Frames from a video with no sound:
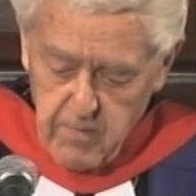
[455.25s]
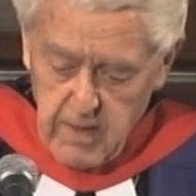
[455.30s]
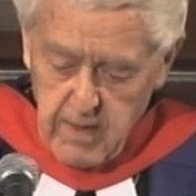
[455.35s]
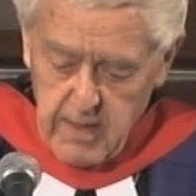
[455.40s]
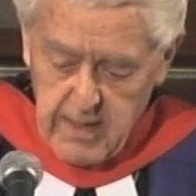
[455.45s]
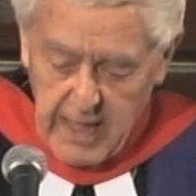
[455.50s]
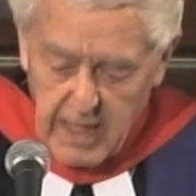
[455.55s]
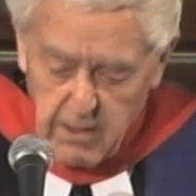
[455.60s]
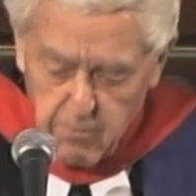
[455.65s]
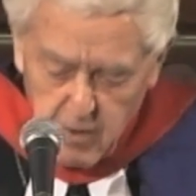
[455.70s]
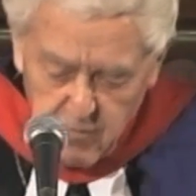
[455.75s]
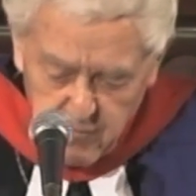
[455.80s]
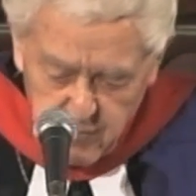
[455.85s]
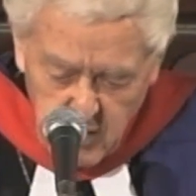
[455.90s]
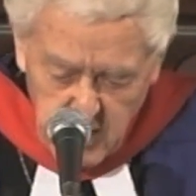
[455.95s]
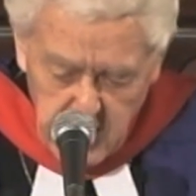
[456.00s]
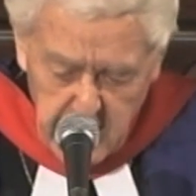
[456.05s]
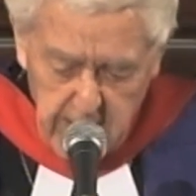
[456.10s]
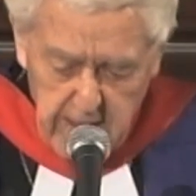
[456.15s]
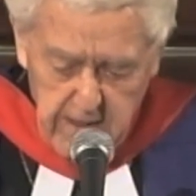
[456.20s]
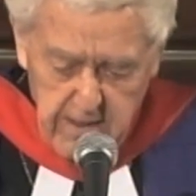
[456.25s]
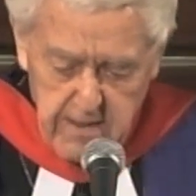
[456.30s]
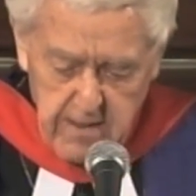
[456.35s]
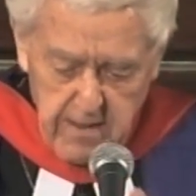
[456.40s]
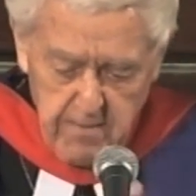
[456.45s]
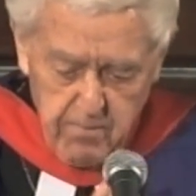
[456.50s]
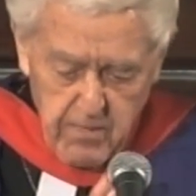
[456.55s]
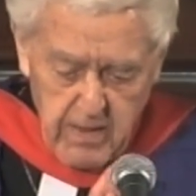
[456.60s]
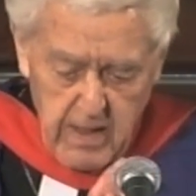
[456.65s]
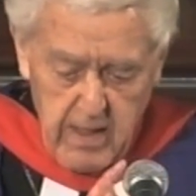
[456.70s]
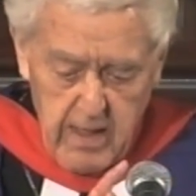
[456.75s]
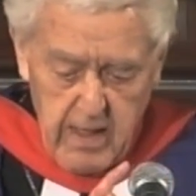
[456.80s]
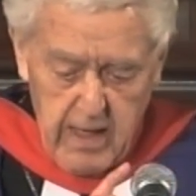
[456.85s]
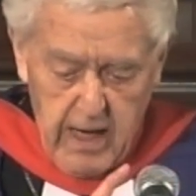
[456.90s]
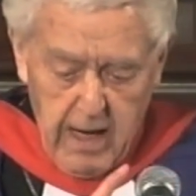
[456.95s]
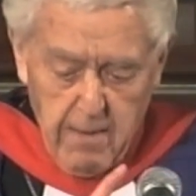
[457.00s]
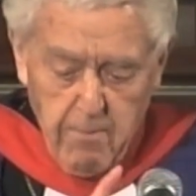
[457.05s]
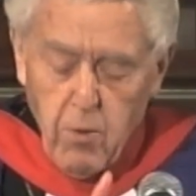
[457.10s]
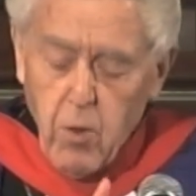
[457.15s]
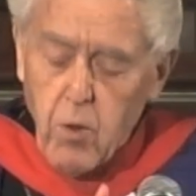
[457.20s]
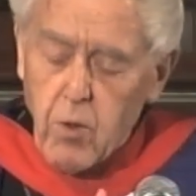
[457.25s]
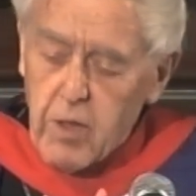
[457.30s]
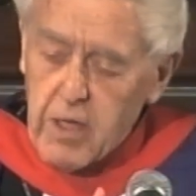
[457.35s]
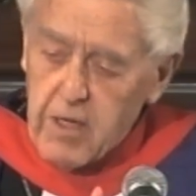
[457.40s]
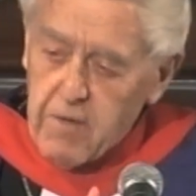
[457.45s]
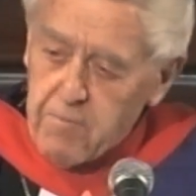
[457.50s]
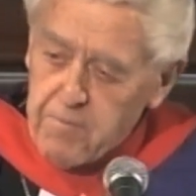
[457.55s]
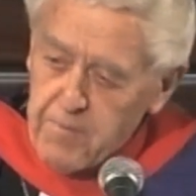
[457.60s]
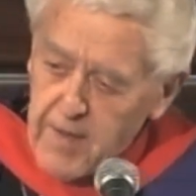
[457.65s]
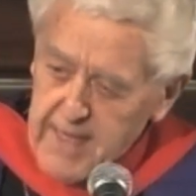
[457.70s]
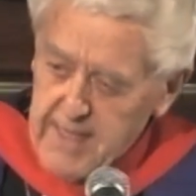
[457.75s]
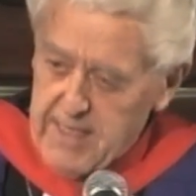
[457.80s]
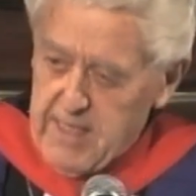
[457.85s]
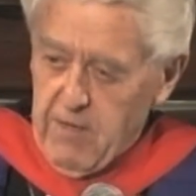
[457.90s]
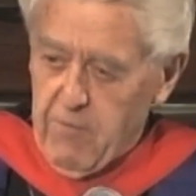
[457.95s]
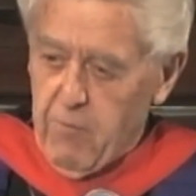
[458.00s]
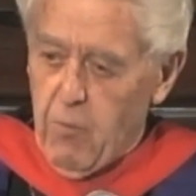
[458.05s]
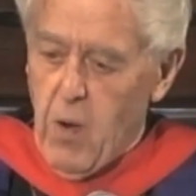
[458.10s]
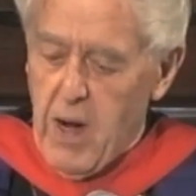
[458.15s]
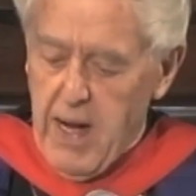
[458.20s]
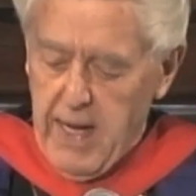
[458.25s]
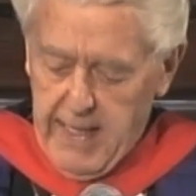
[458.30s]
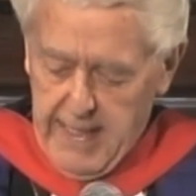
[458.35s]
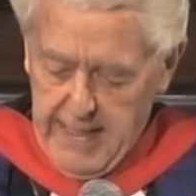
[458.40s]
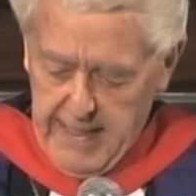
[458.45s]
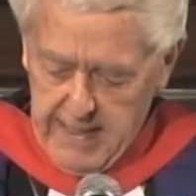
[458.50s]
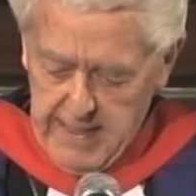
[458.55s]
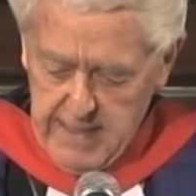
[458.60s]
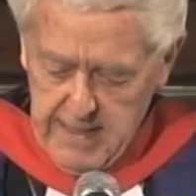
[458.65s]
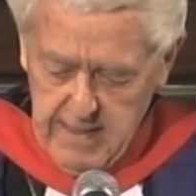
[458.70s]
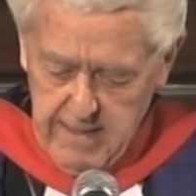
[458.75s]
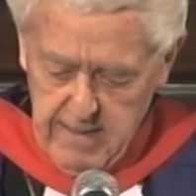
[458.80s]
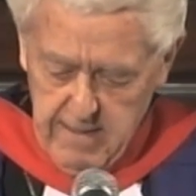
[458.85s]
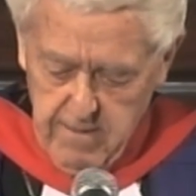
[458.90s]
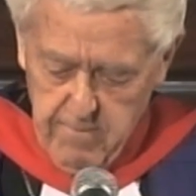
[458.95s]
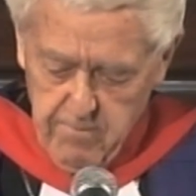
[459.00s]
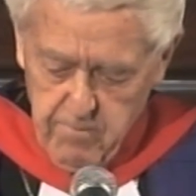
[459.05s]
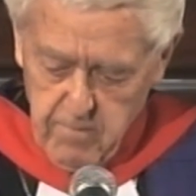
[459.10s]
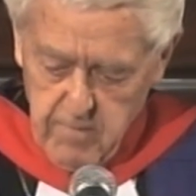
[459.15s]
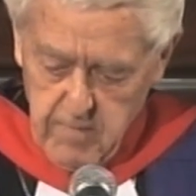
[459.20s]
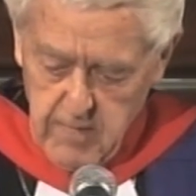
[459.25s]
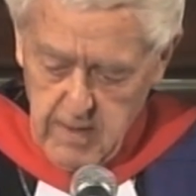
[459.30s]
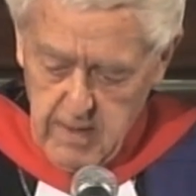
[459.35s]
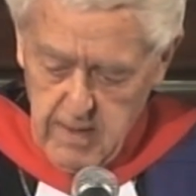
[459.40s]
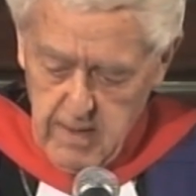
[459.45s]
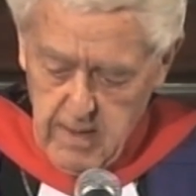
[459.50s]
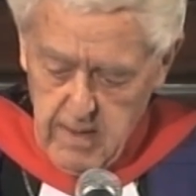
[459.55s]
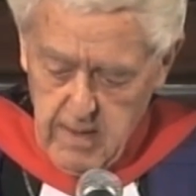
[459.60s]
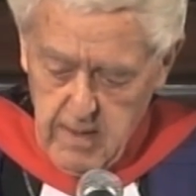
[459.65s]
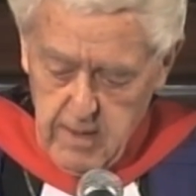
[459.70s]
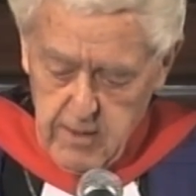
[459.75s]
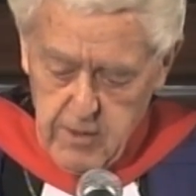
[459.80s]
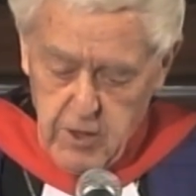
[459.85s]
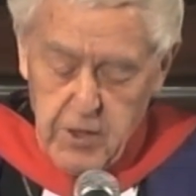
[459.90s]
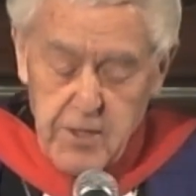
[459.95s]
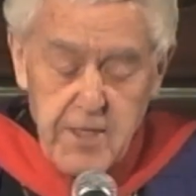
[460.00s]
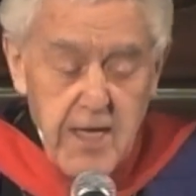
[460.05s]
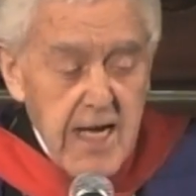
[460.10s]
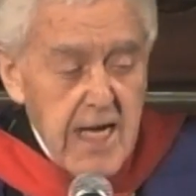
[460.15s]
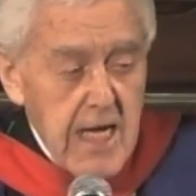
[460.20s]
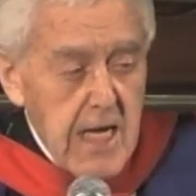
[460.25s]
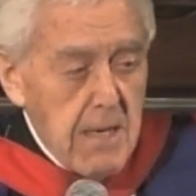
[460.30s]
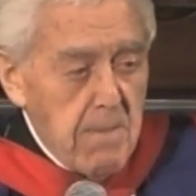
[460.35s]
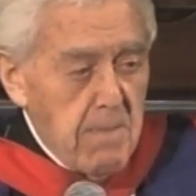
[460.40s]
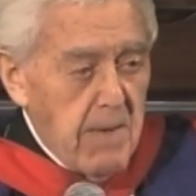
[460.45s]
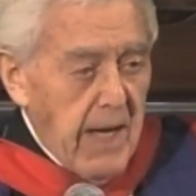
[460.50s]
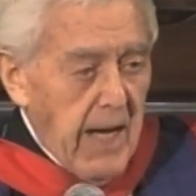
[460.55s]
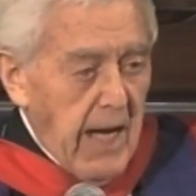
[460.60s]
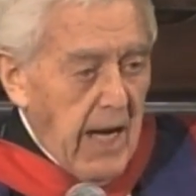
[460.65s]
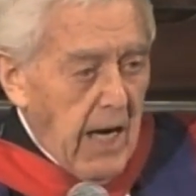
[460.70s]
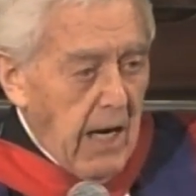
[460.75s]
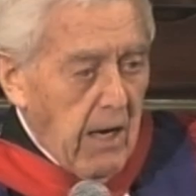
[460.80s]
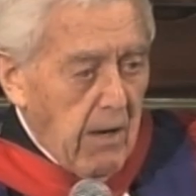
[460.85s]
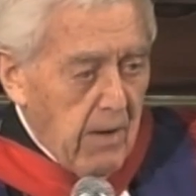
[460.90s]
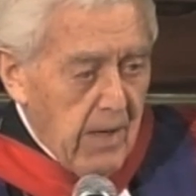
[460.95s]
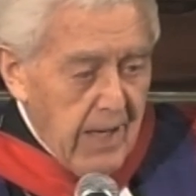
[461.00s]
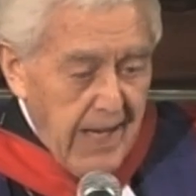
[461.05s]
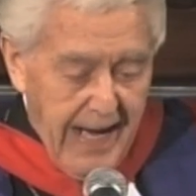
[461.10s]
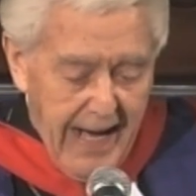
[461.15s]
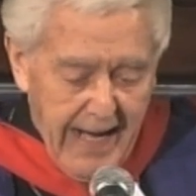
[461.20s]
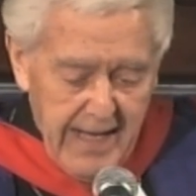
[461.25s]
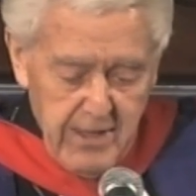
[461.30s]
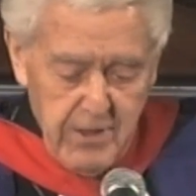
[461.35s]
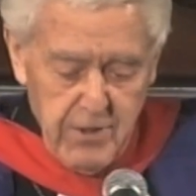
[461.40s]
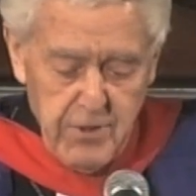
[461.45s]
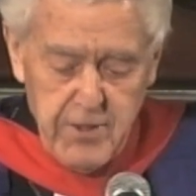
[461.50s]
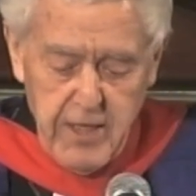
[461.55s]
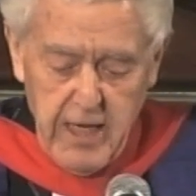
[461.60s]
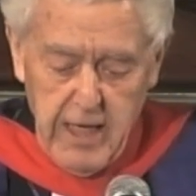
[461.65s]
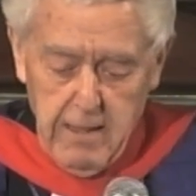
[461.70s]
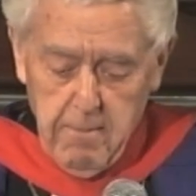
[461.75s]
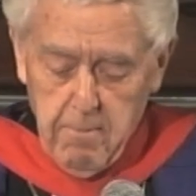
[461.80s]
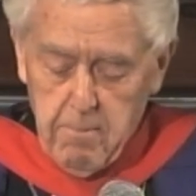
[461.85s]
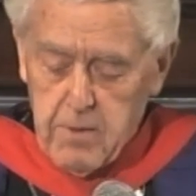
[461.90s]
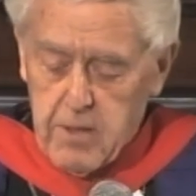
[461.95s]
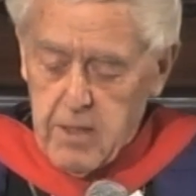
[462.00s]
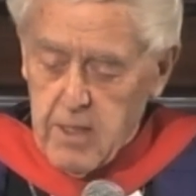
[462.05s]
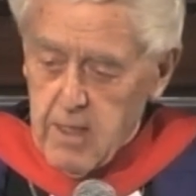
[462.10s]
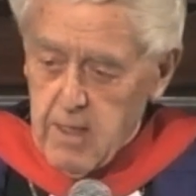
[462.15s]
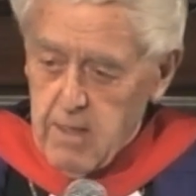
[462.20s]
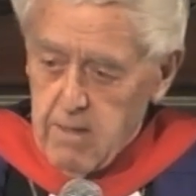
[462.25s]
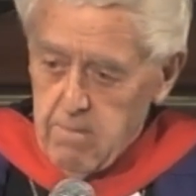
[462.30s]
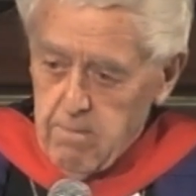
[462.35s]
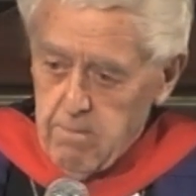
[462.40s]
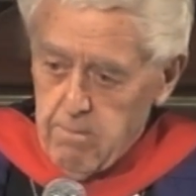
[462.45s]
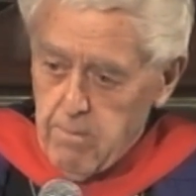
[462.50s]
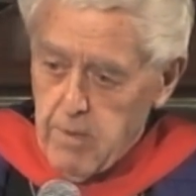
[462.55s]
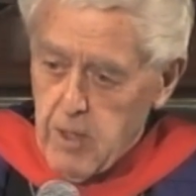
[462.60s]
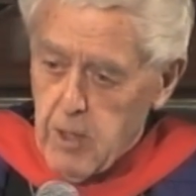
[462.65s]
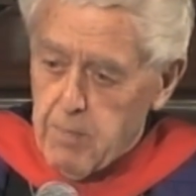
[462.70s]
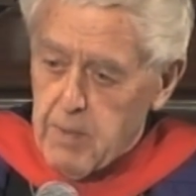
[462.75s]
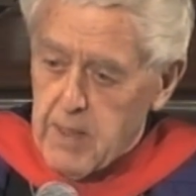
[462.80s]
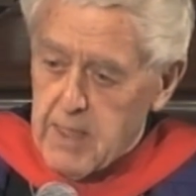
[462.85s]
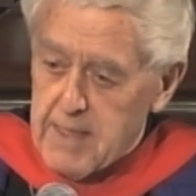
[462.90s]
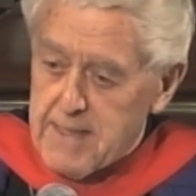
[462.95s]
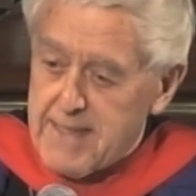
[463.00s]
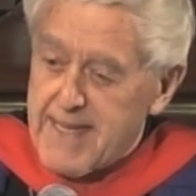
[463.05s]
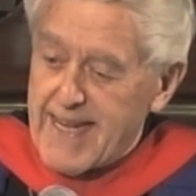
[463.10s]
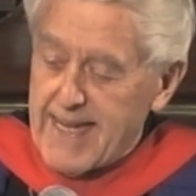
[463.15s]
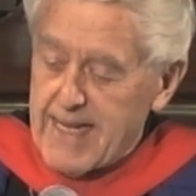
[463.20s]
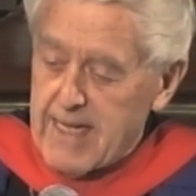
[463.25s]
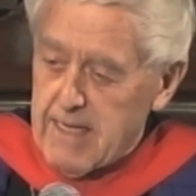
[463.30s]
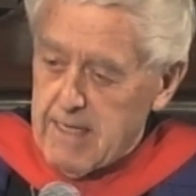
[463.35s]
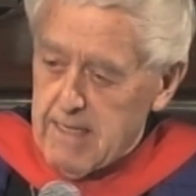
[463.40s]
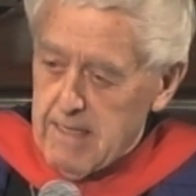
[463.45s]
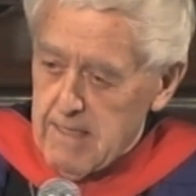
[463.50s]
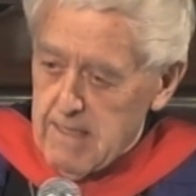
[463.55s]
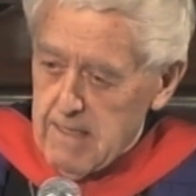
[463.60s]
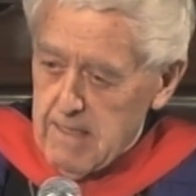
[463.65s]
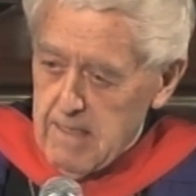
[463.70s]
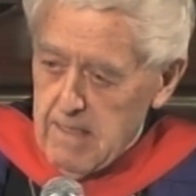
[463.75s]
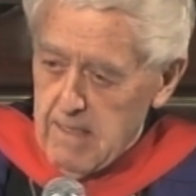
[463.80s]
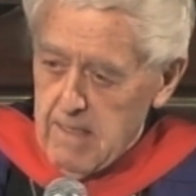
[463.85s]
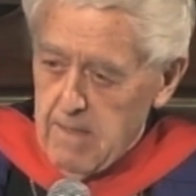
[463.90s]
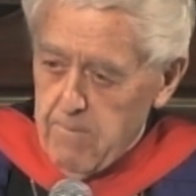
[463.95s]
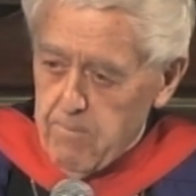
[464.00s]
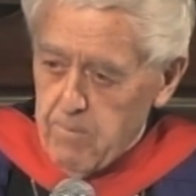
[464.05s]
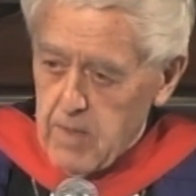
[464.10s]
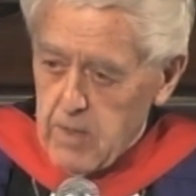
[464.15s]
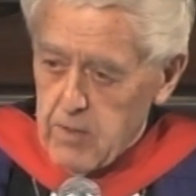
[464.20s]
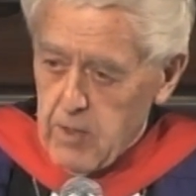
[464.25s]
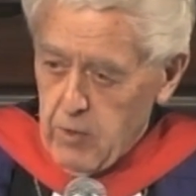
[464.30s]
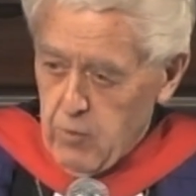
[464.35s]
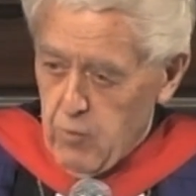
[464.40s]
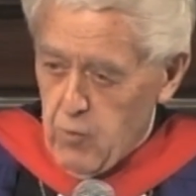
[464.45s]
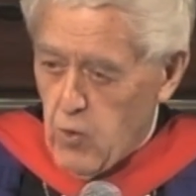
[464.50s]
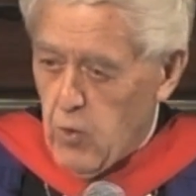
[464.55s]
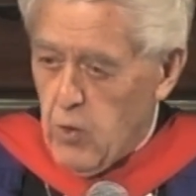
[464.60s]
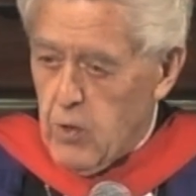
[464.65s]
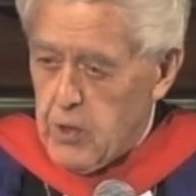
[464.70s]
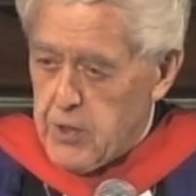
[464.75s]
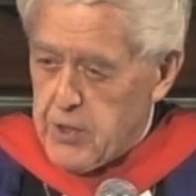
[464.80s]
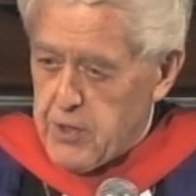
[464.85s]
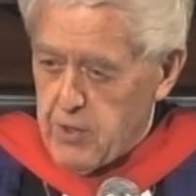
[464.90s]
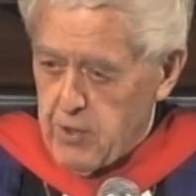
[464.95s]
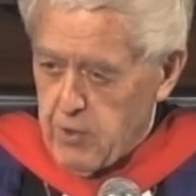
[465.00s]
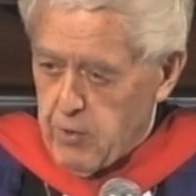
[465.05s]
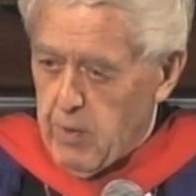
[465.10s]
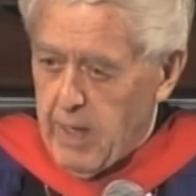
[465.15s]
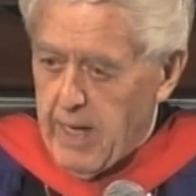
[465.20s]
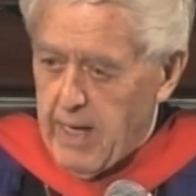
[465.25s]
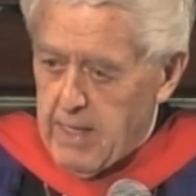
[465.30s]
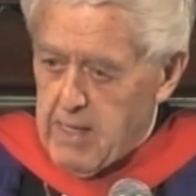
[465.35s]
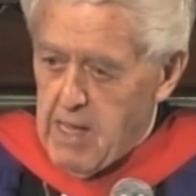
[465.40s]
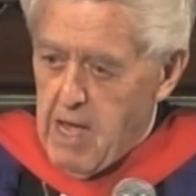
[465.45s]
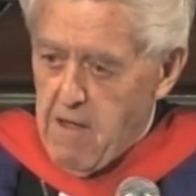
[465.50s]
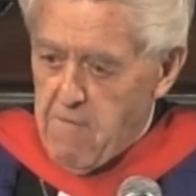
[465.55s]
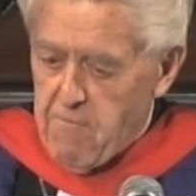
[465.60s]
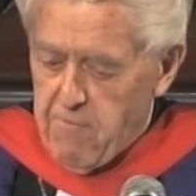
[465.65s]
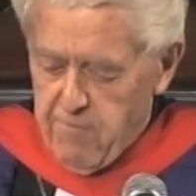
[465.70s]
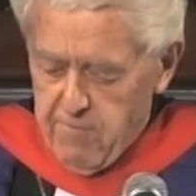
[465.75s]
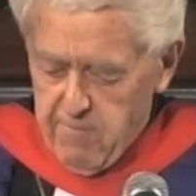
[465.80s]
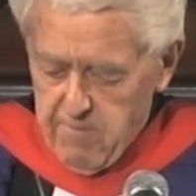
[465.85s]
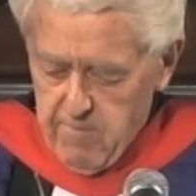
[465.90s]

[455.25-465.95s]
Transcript: can we find a more effective way to tame our untamed Moby Dick that roars through our life?